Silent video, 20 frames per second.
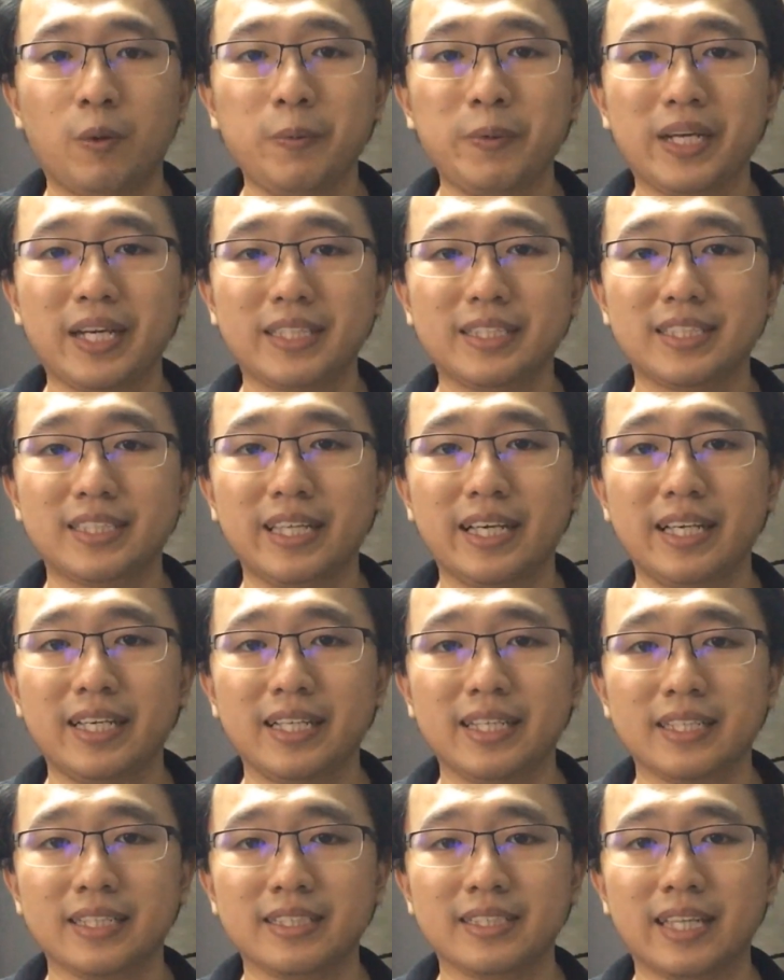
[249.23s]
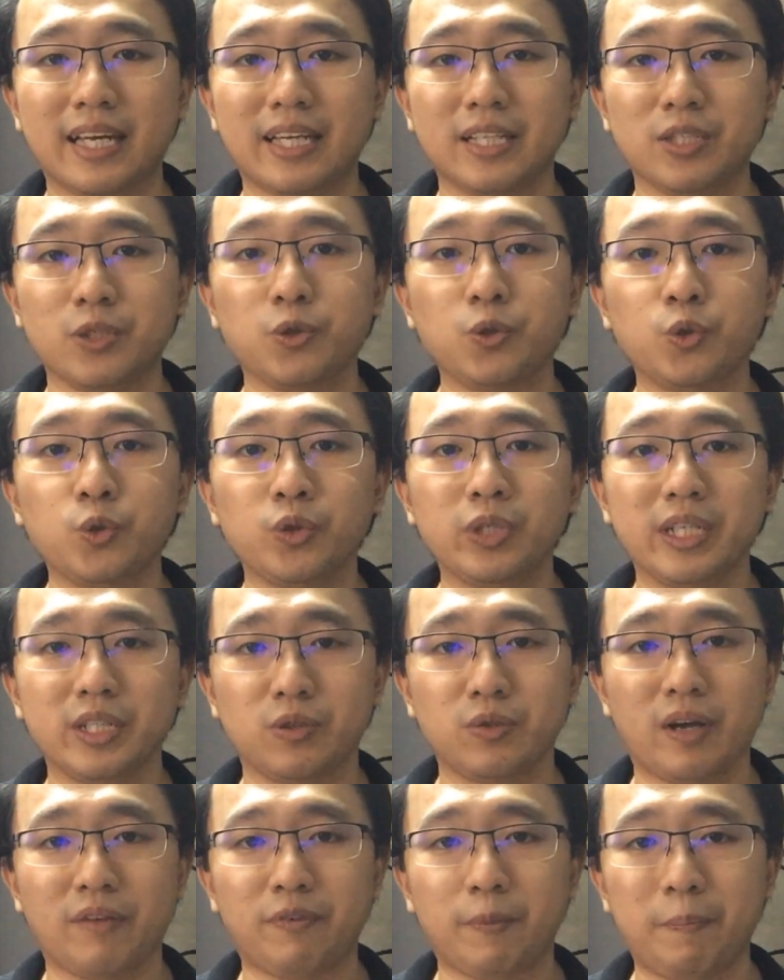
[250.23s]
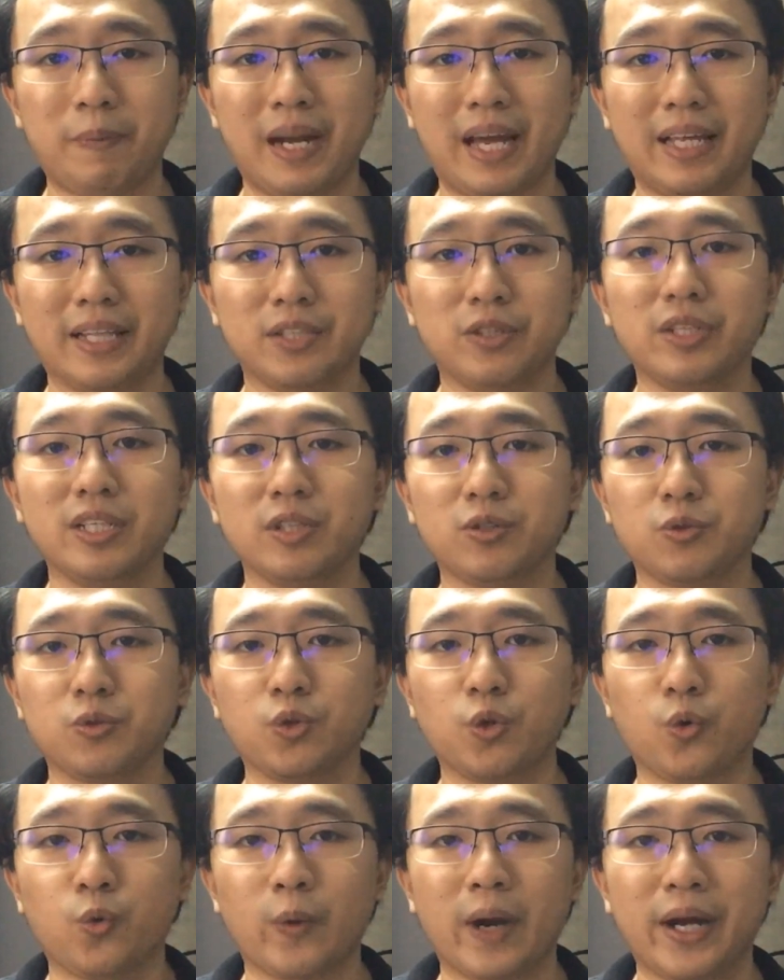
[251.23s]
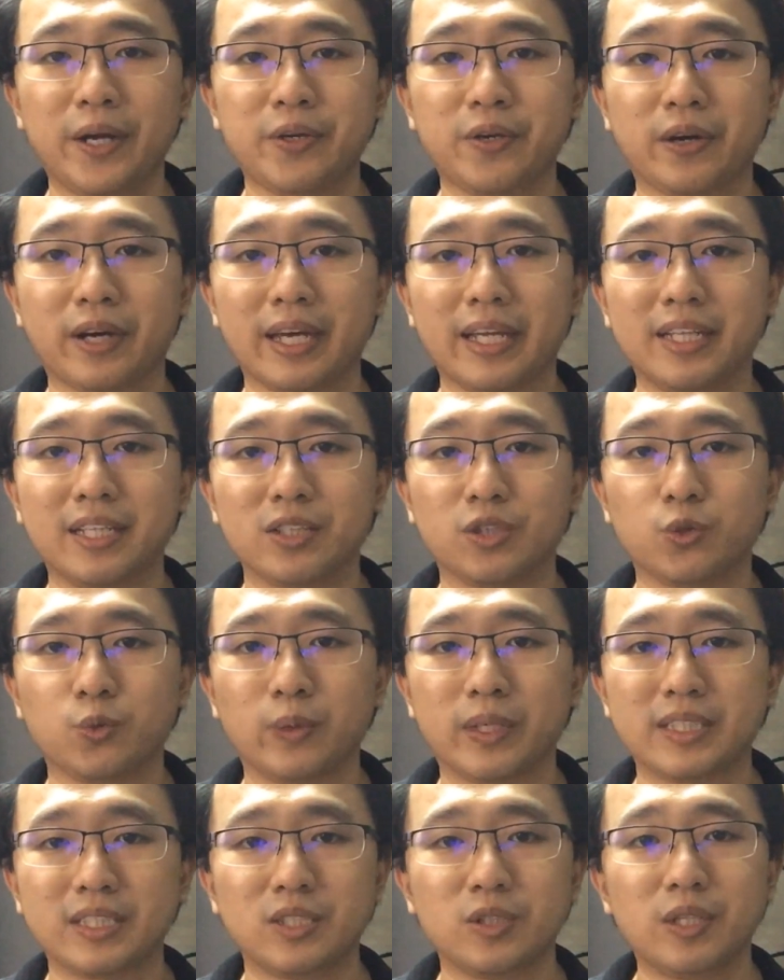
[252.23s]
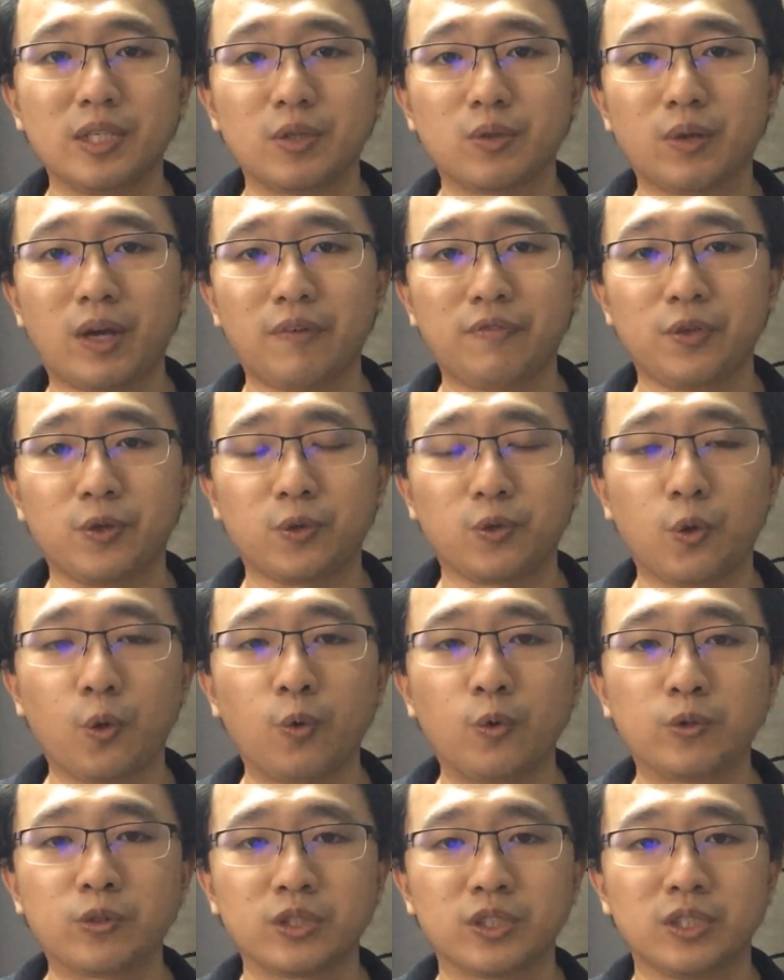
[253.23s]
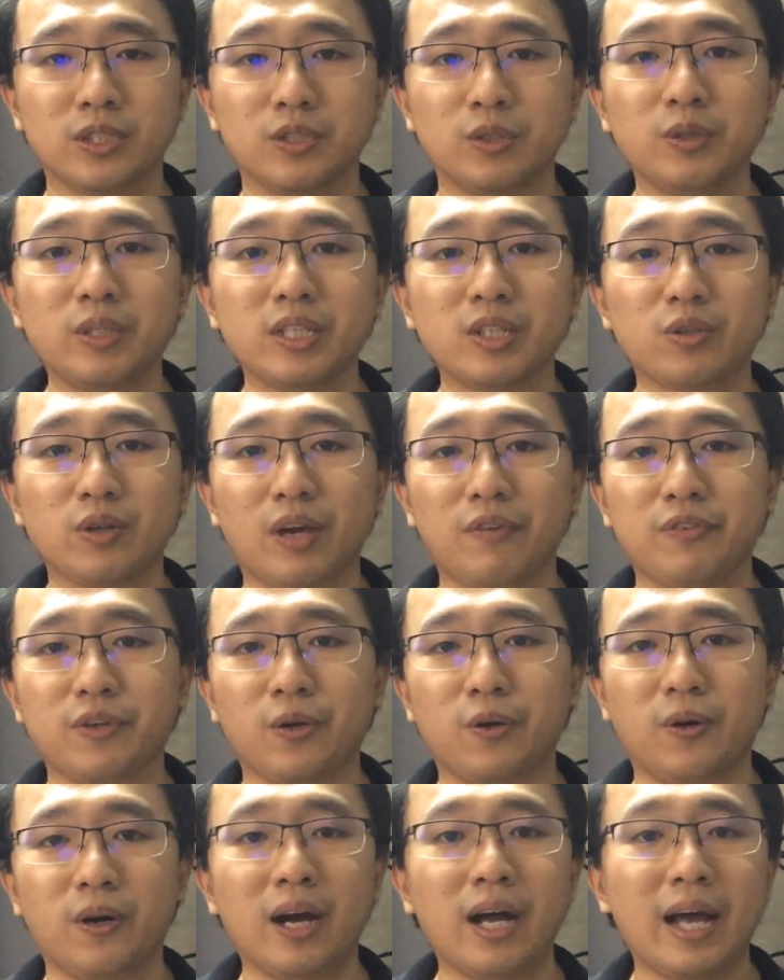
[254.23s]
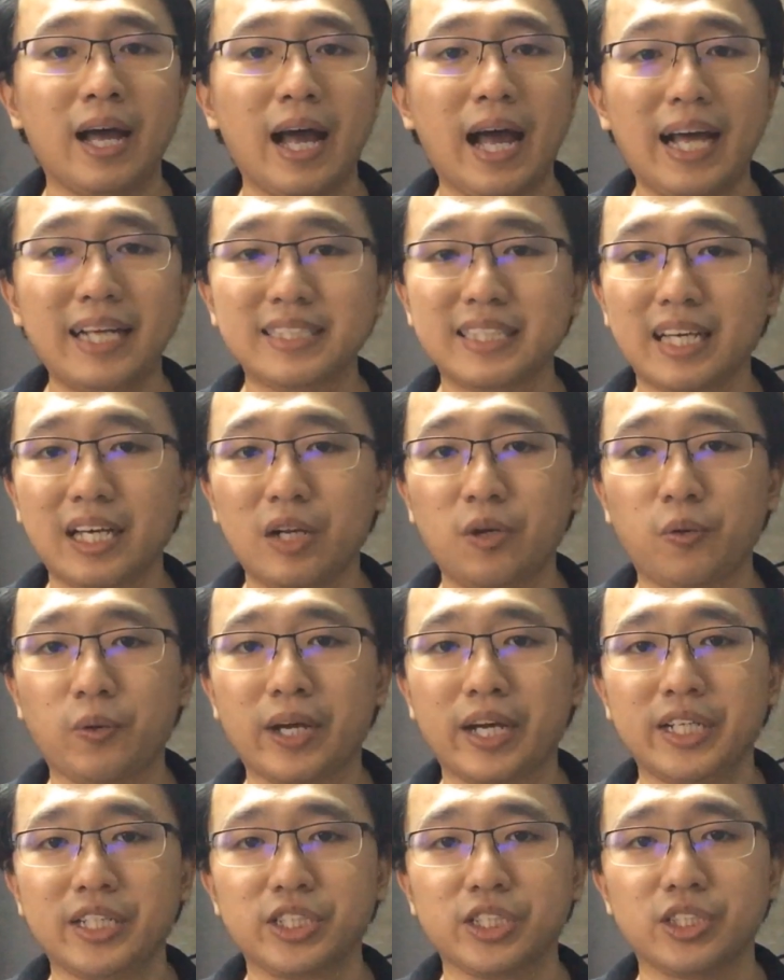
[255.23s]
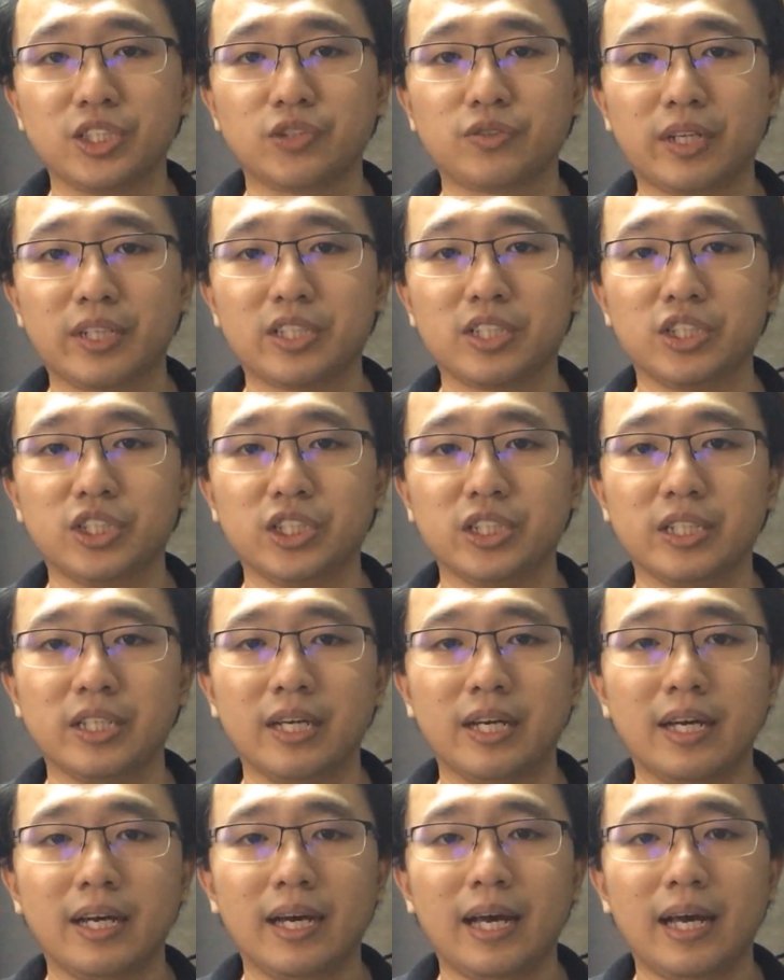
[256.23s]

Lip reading: What we can say is that you do need to have a plan. You need to know where you're headed towards. You need to have your goals. You need to have your asset allocation strategy.